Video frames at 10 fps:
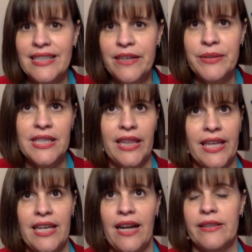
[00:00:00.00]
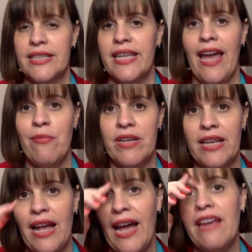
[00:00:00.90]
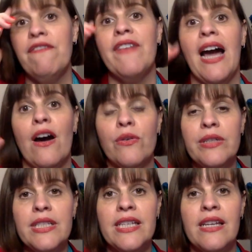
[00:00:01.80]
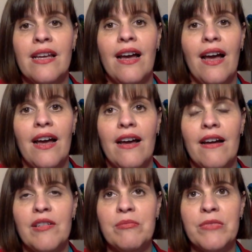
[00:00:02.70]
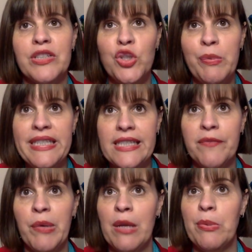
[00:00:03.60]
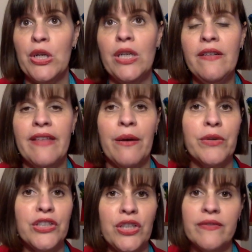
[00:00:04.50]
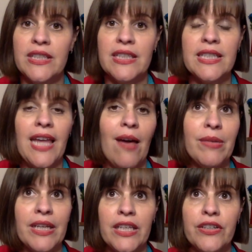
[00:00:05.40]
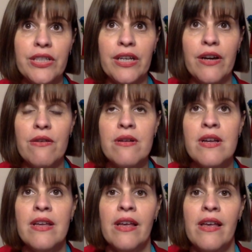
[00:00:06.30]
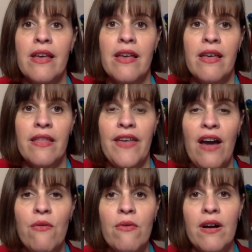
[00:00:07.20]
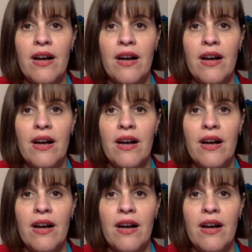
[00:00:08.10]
as I was cleaning out this cabinet, I found 2 pieces of paper that were shoved in this cabinet years ago that